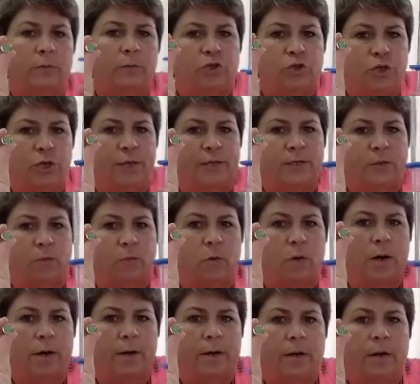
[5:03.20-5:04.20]
it was just
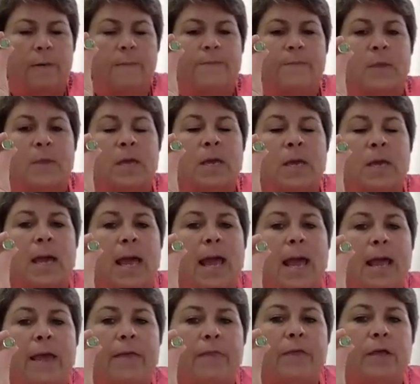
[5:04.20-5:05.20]
water,
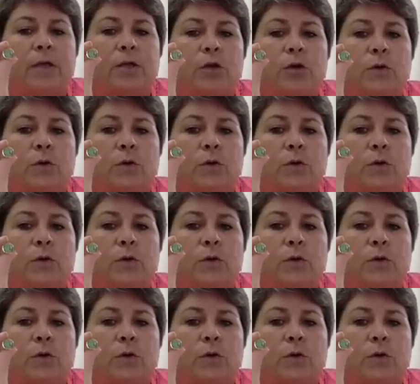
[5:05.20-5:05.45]
and then